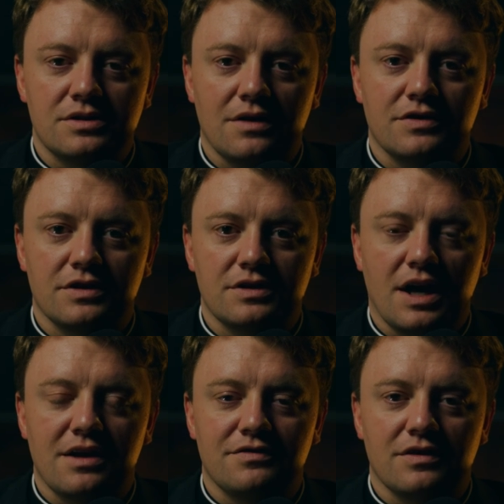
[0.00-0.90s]
suffered and
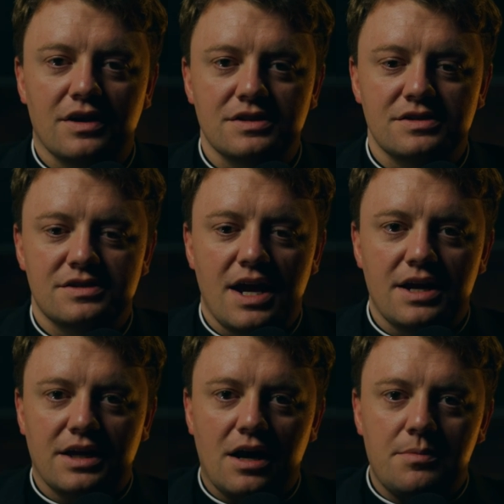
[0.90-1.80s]
died for us,
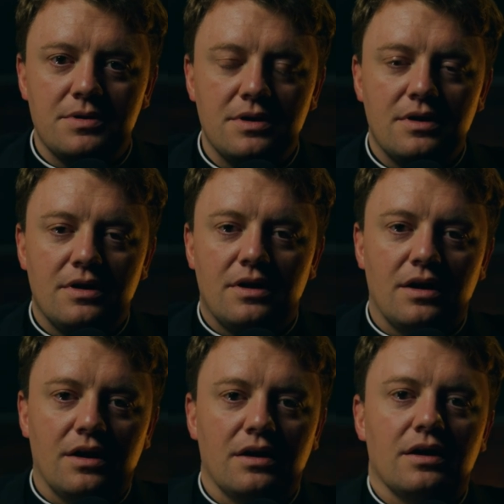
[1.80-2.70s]
standing up
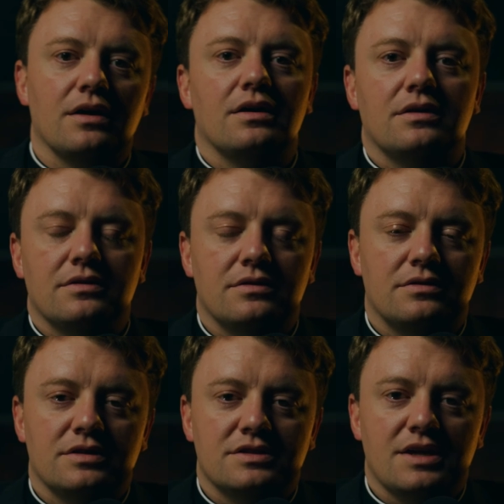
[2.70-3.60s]
to
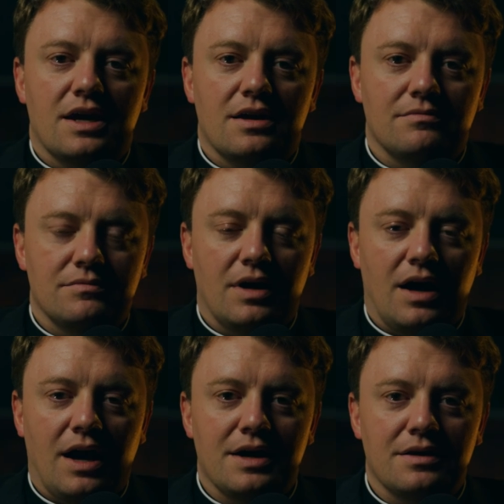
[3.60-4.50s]
say,
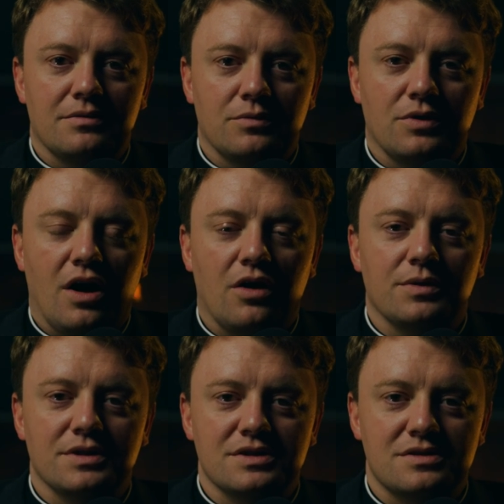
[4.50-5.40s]
I will
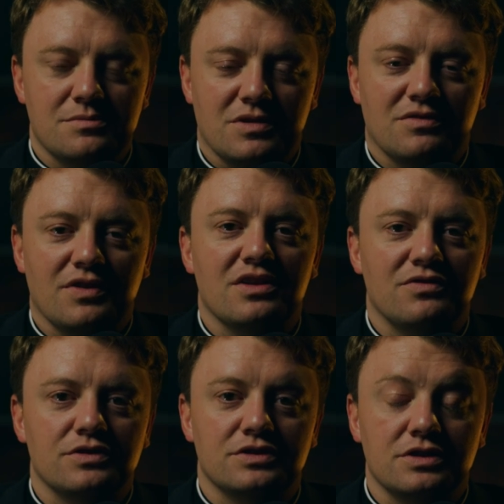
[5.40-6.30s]
always be
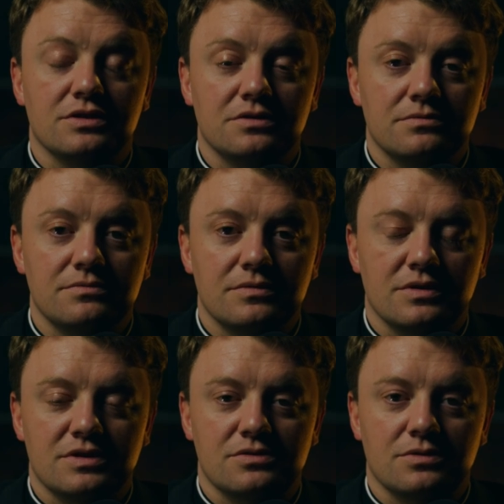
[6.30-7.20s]
faithful to you.
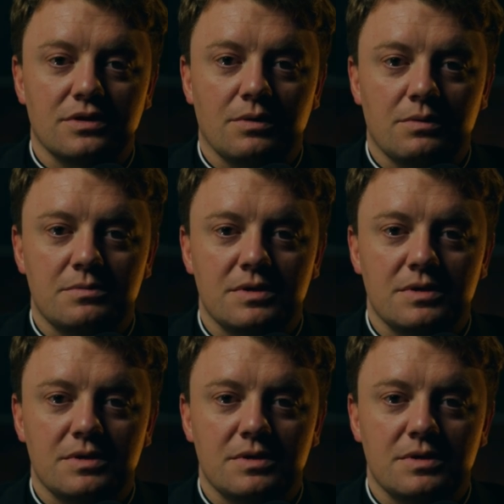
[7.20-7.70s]
This is really what we